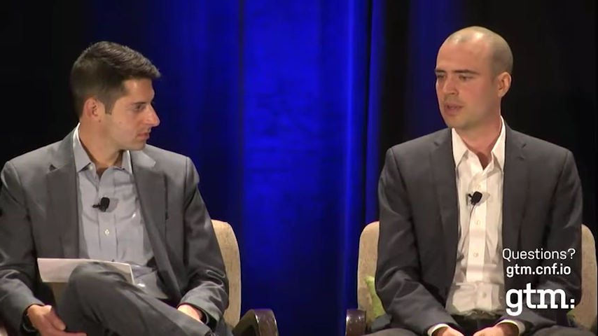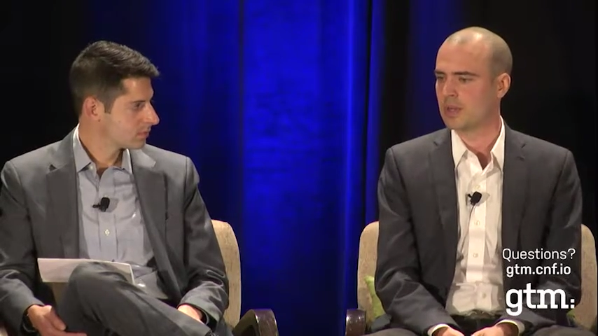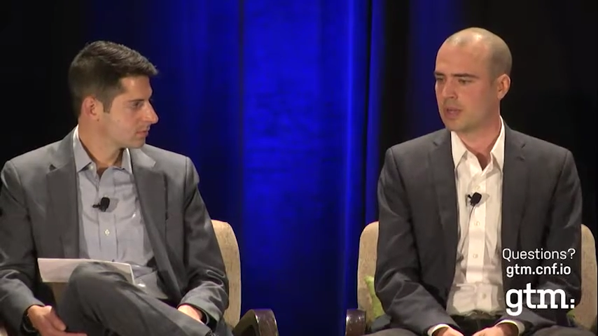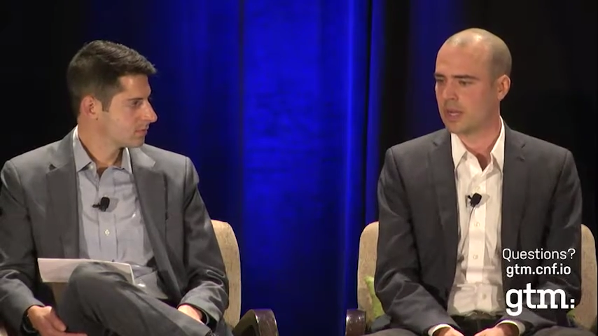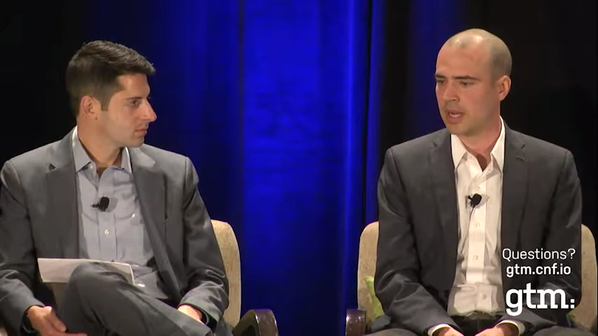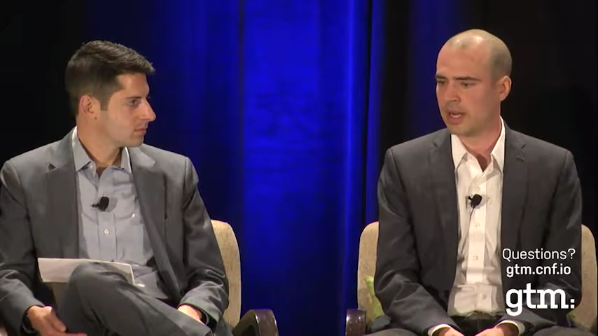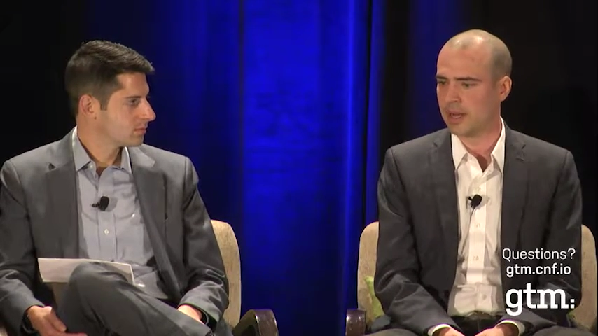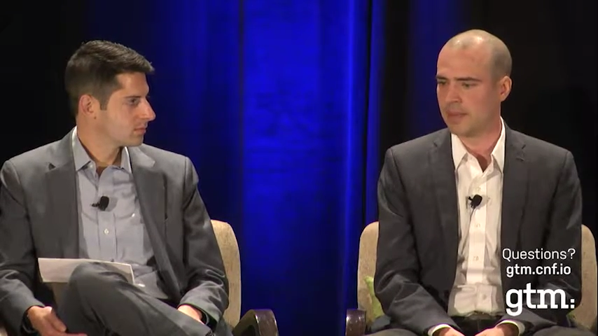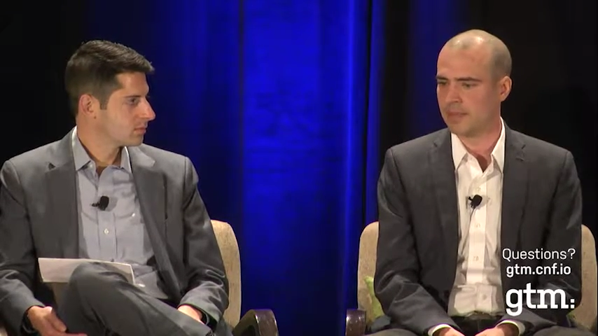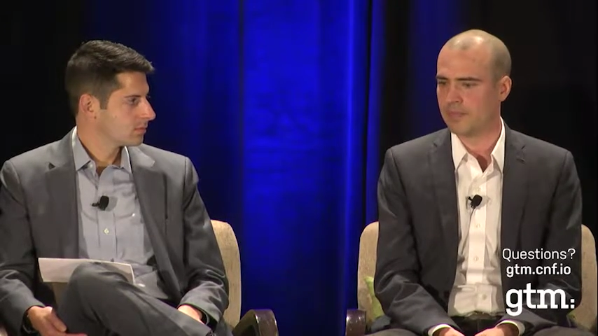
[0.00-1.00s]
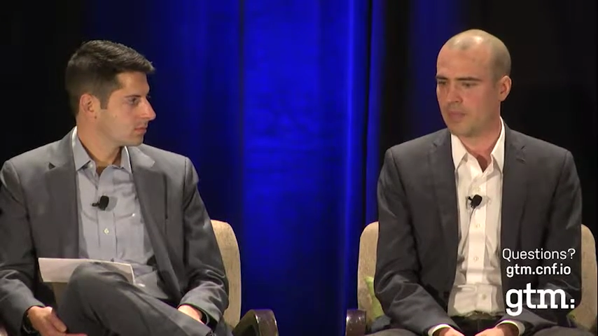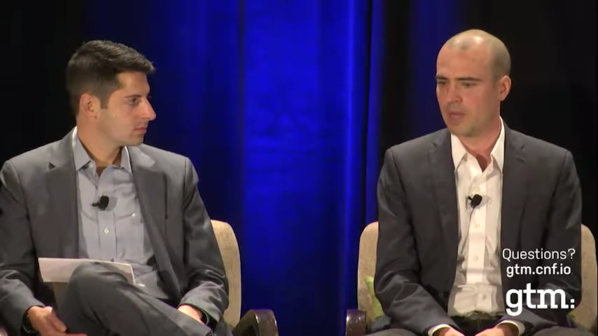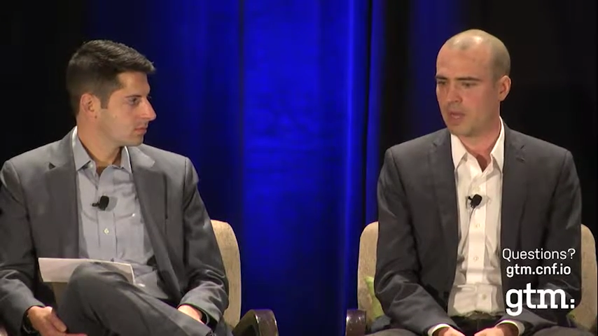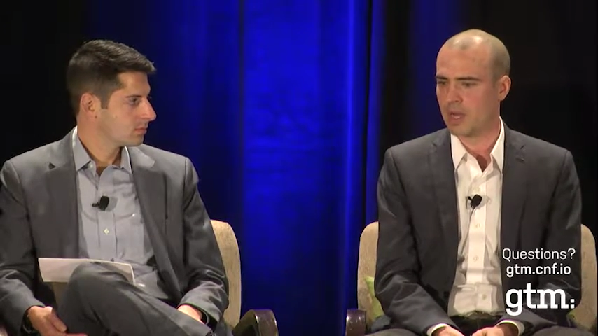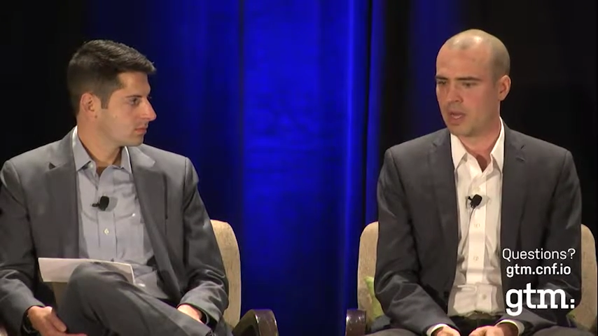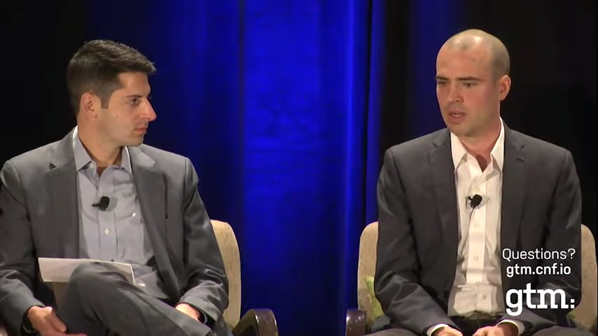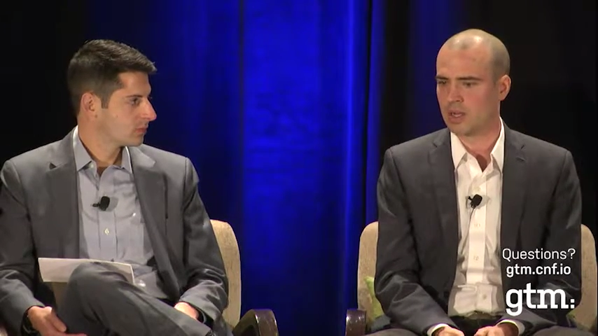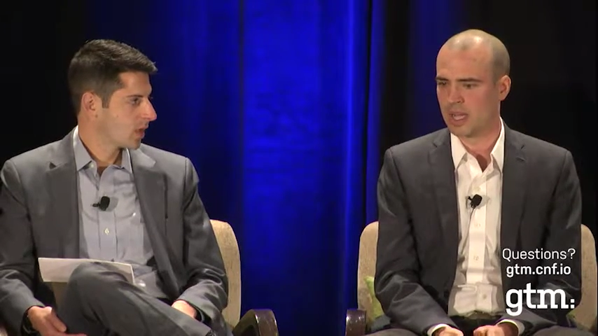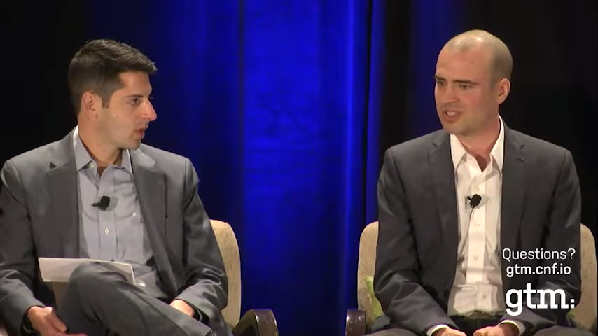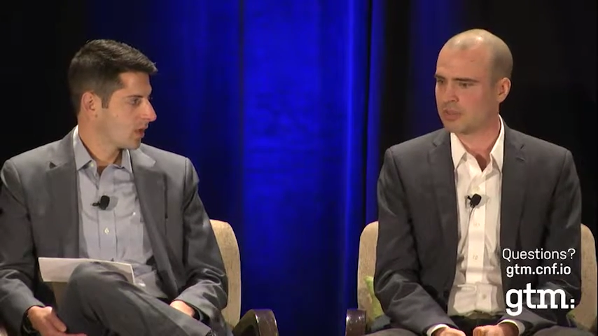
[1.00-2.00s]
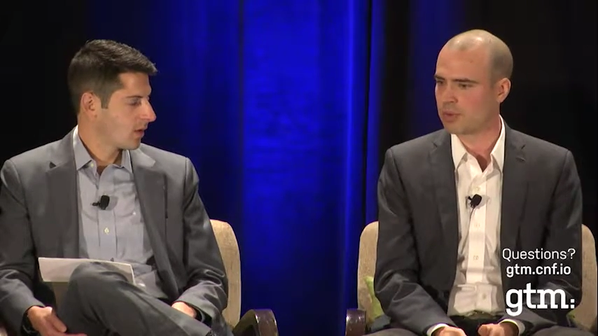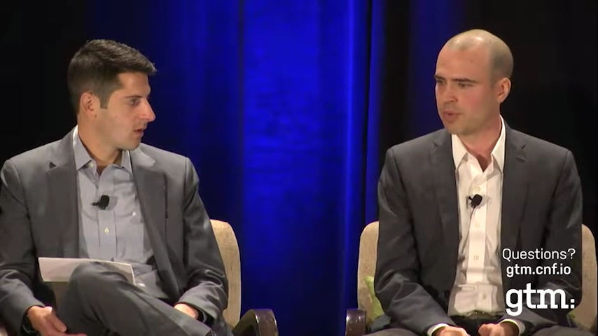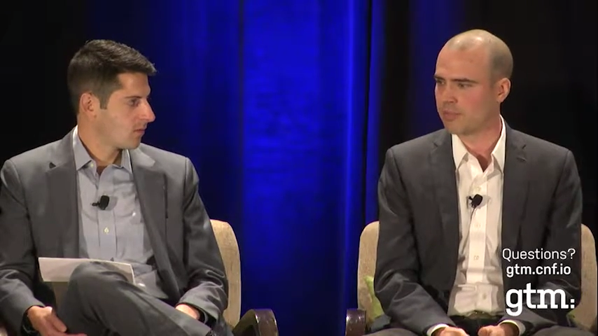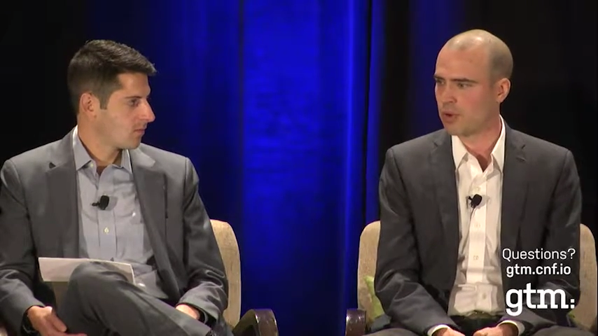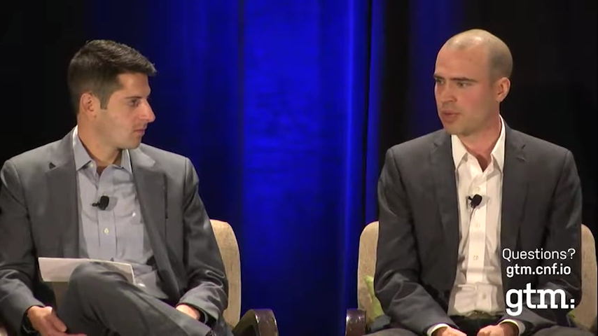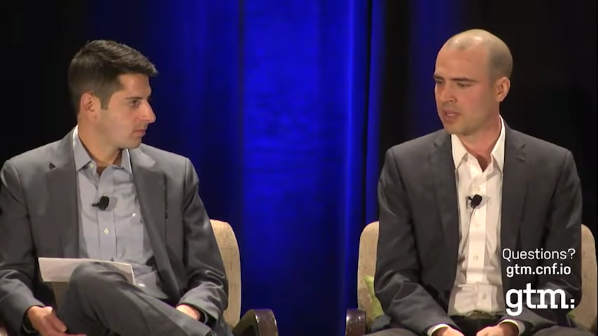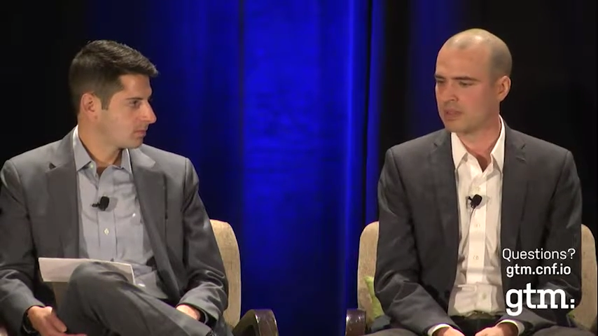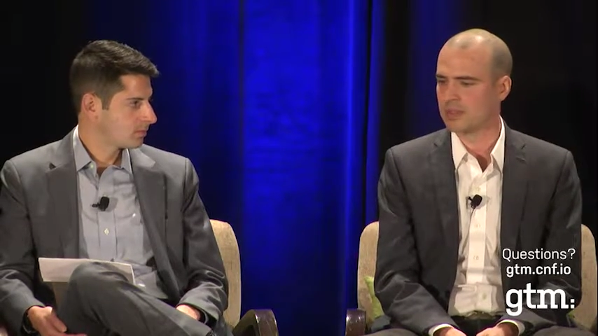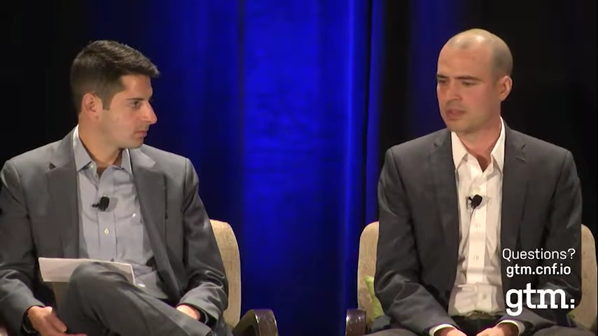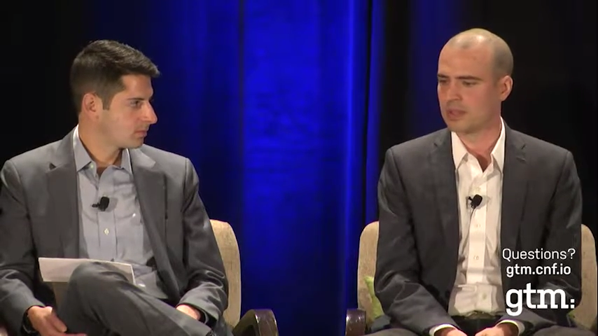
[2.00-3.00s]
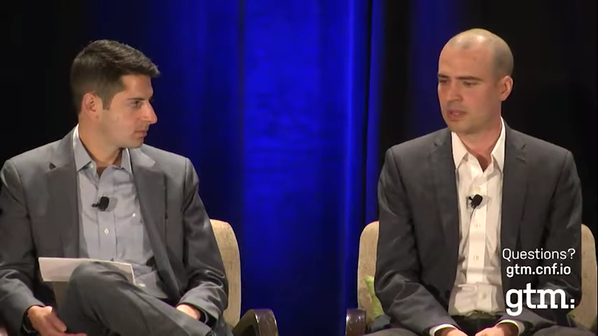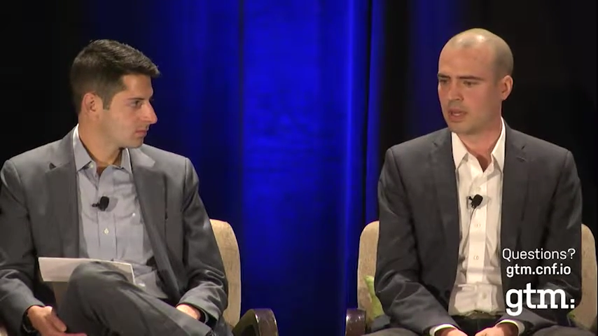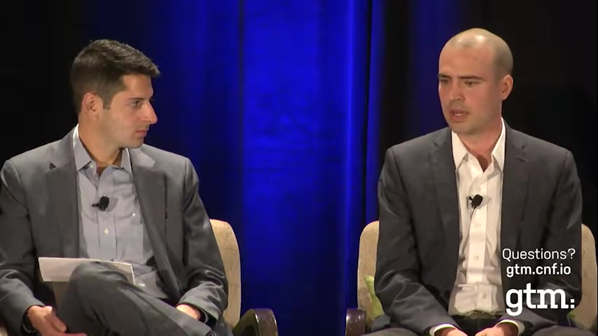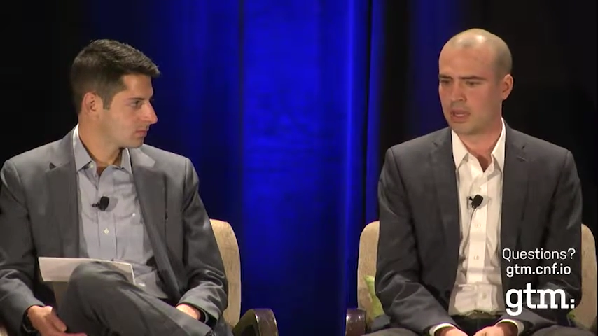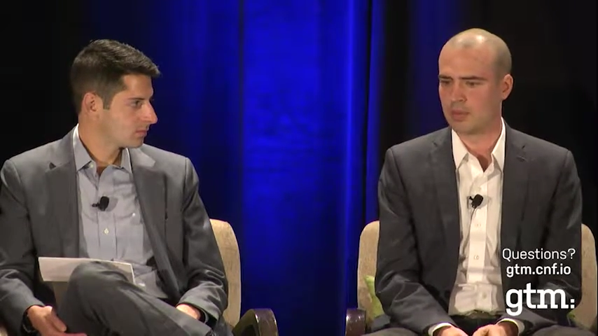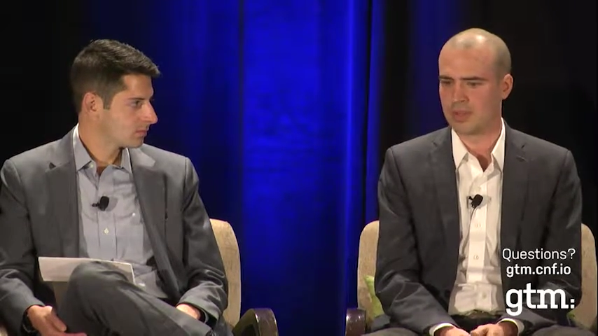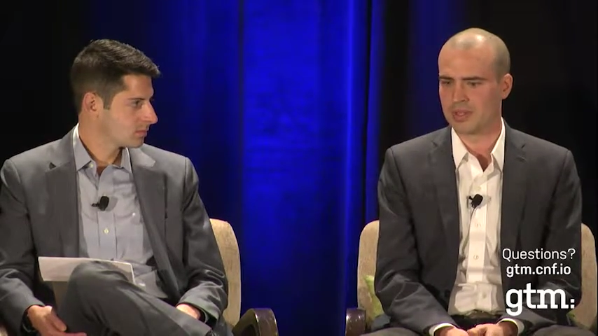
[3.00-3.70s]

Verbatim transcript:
Speaker 1: Um, uh, customer focused uh, and with a